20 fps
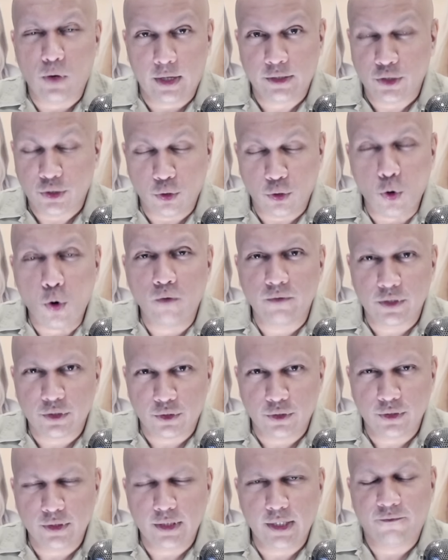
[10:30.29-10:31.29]
to
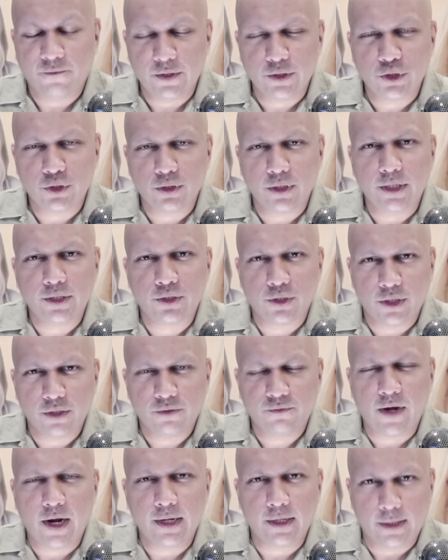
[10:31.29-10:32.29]
overturn the officially
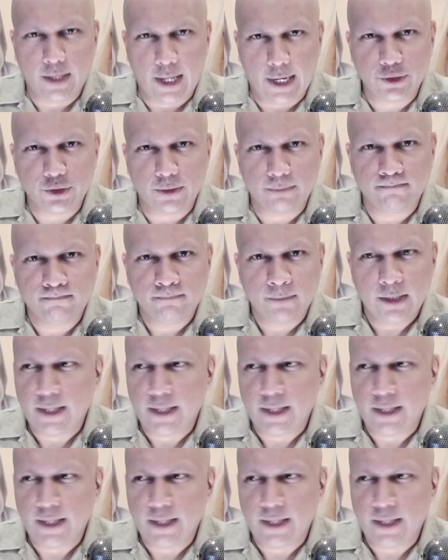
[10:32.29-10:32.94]
certified election.